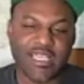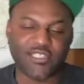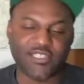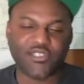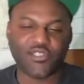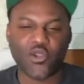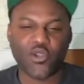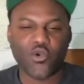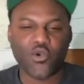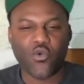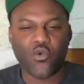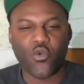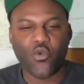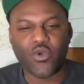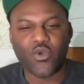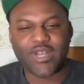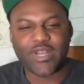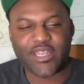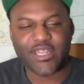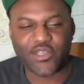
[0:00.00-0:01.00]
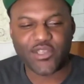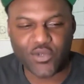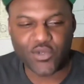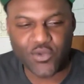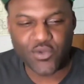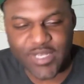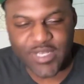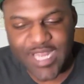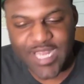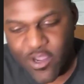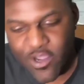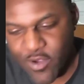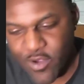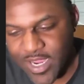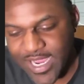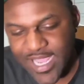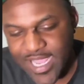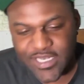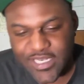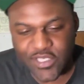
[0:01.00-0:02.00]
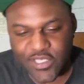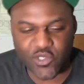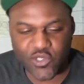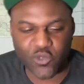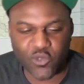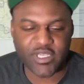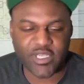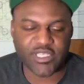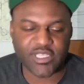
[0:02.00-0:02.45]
So what I do and how I got into it.